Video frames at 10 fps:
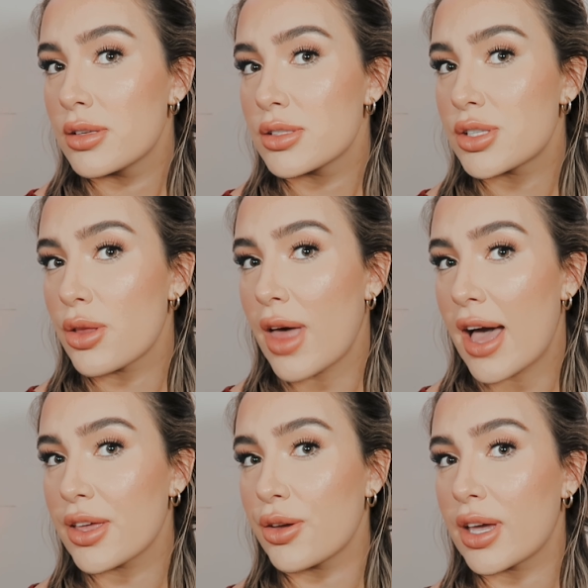so
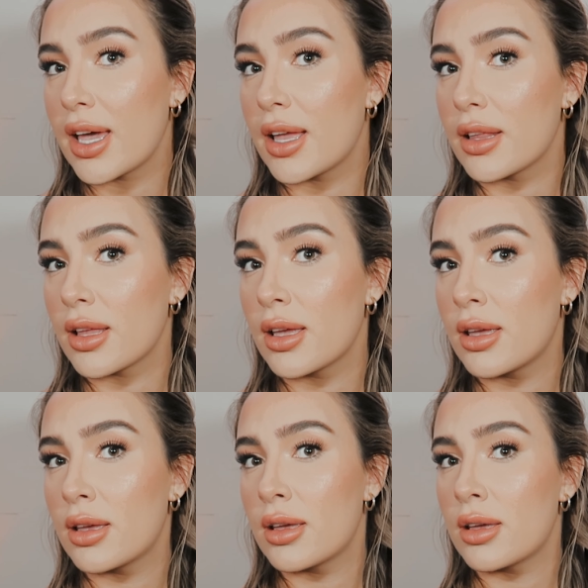that you can
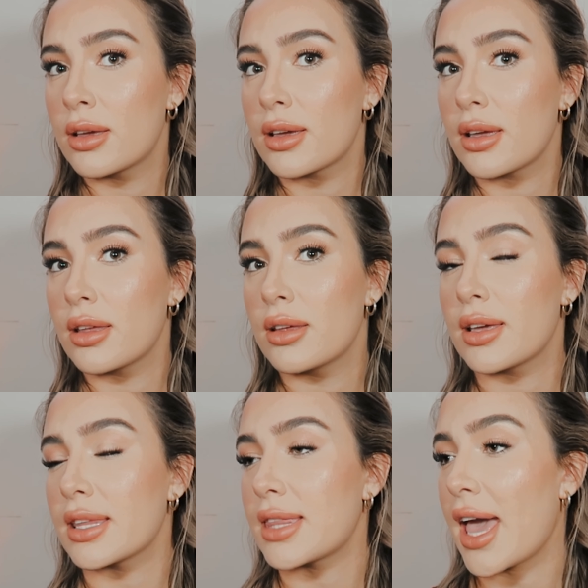
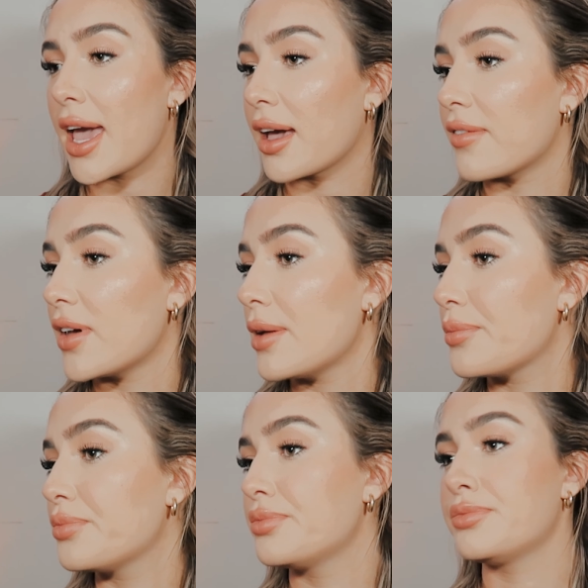get the hang of
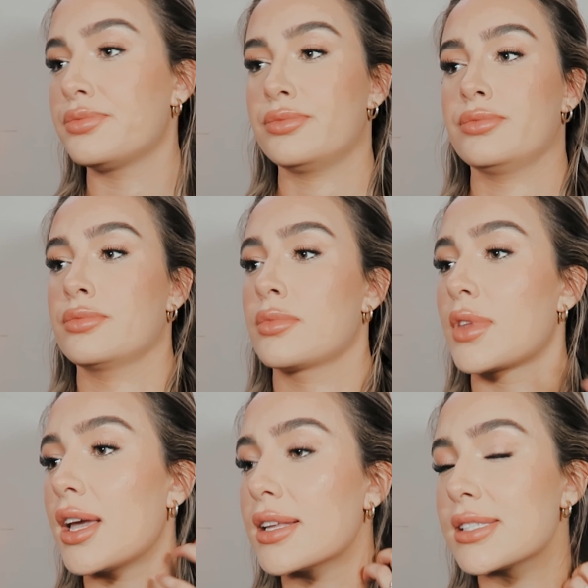it.
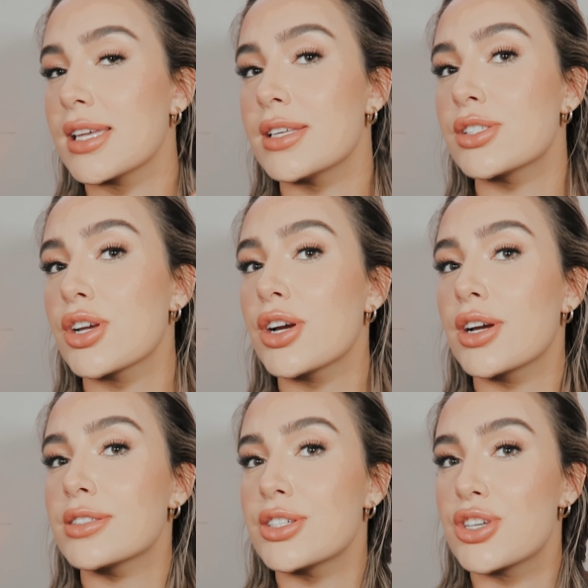it's
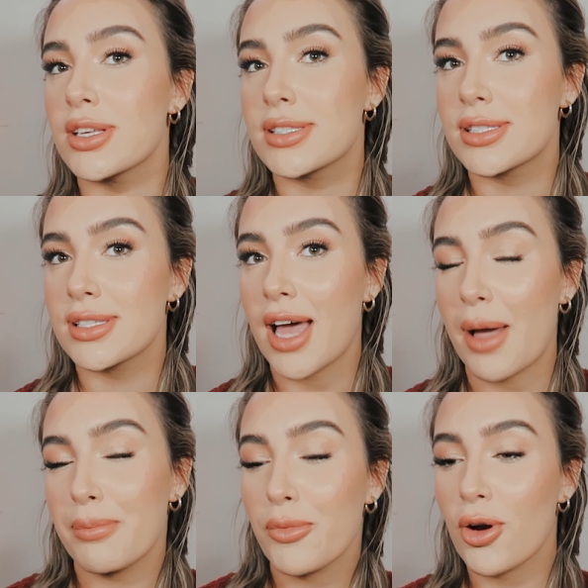easier to just,
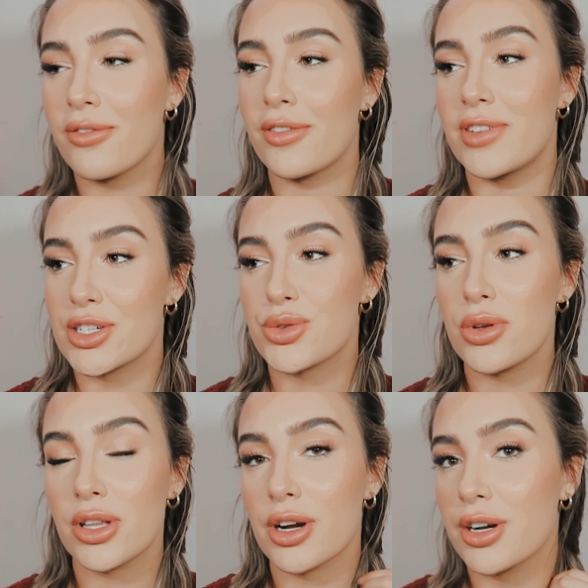I'm more of a
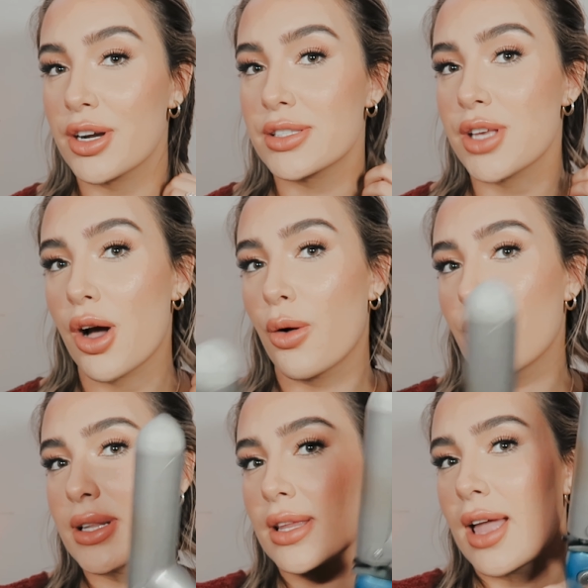visual learner, so
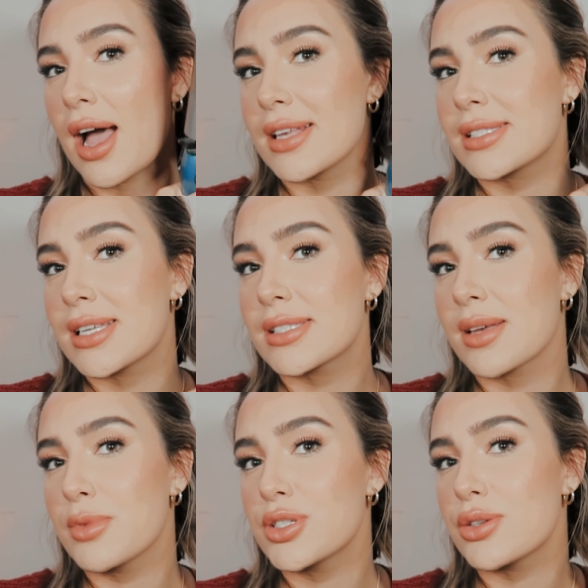when I see
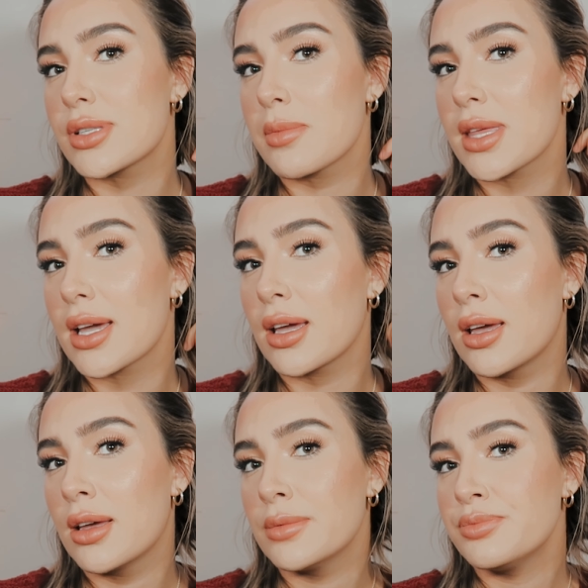someone do
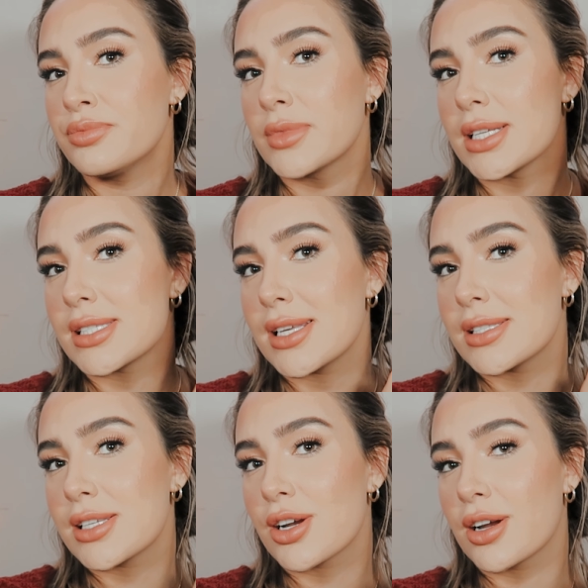something, it's
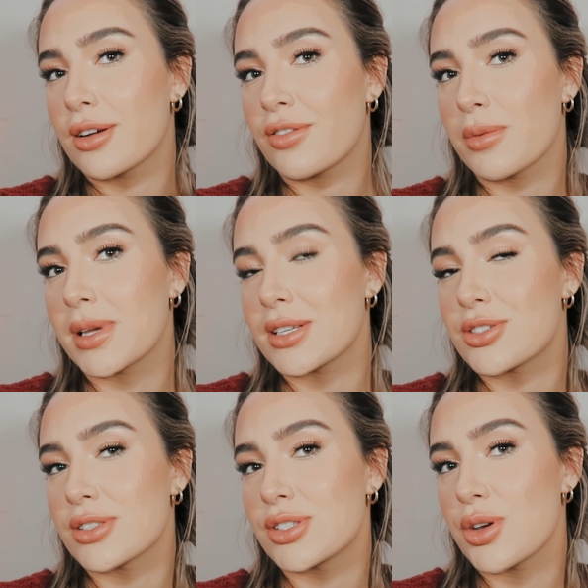easier for me to
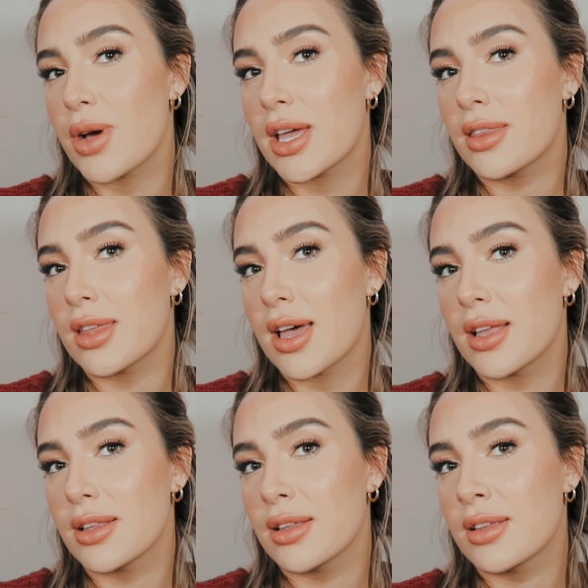just do it
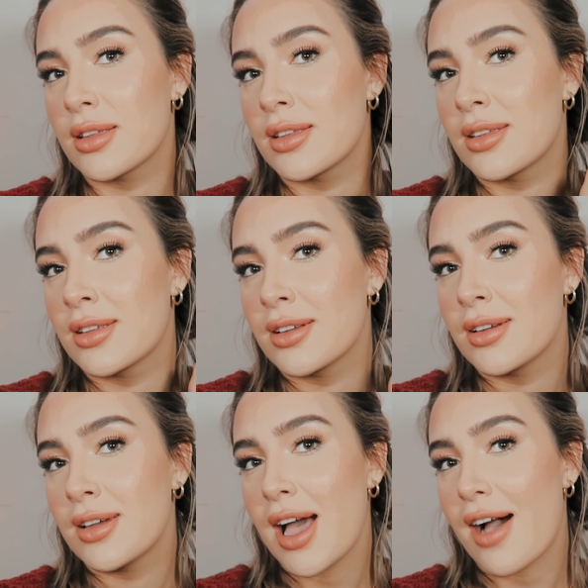than
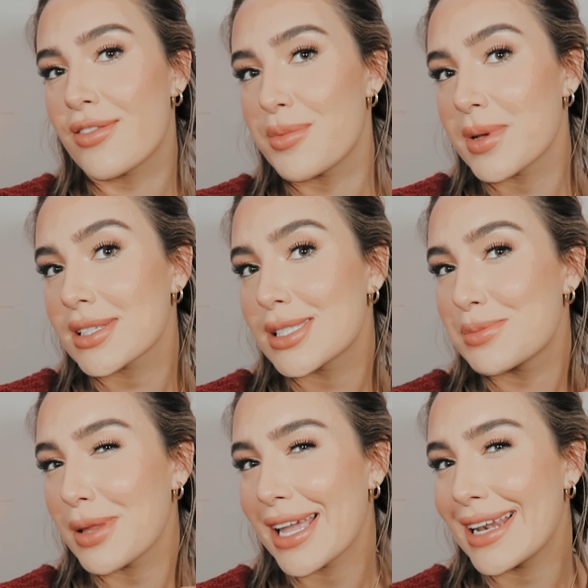have them
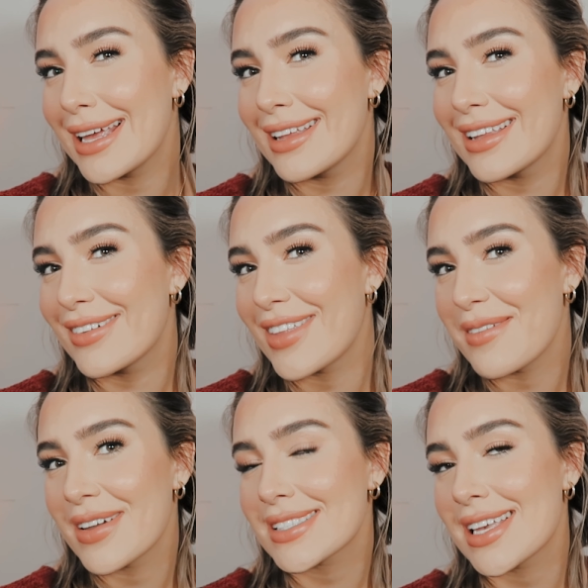explain it, if
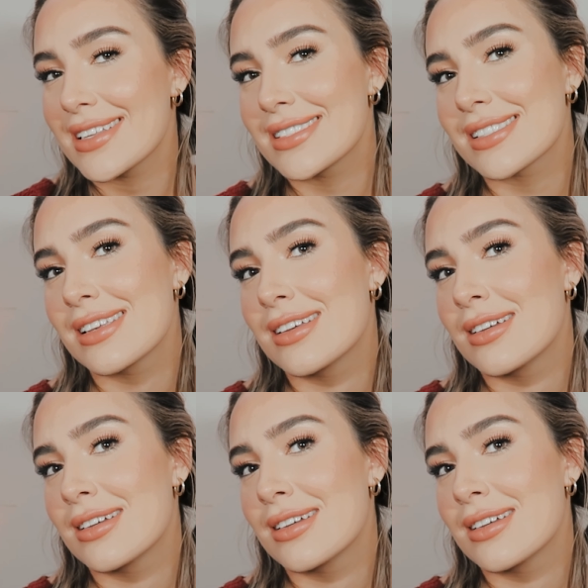that makes sense.